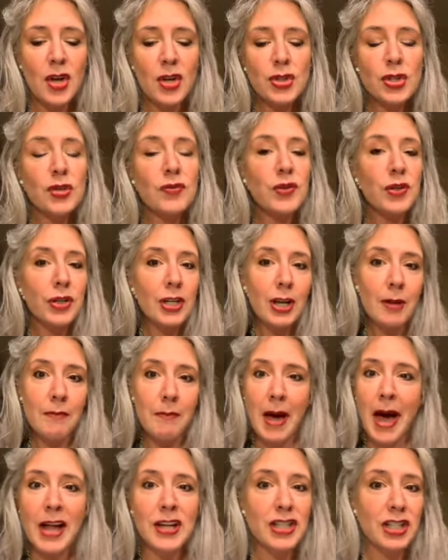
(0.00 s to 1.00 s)
So if you can
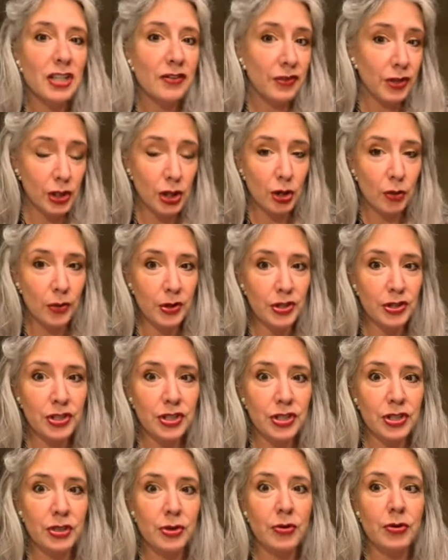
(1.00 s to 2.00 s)
imagine if you go
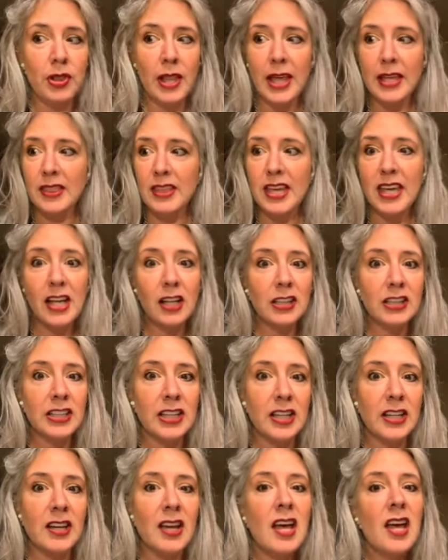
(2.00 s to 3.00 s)
into like the
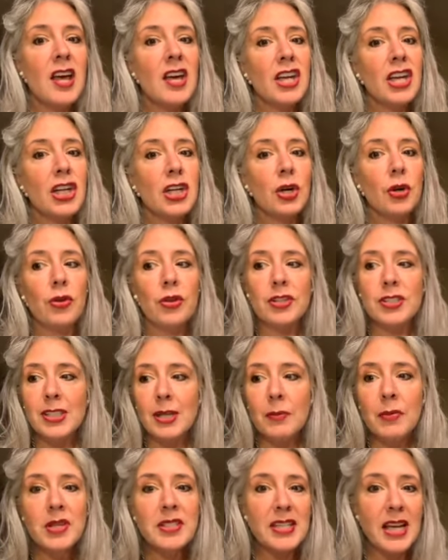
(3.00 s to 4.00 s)
Hilton, you know,
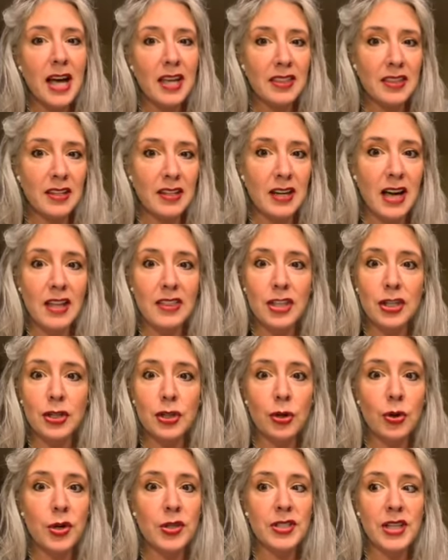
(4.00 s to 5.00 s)
someone's at the
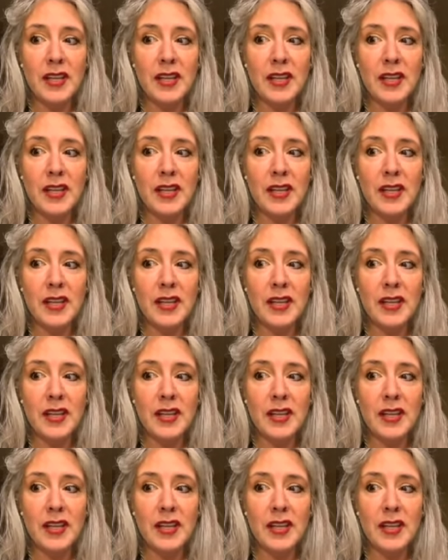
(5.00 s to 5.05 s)
door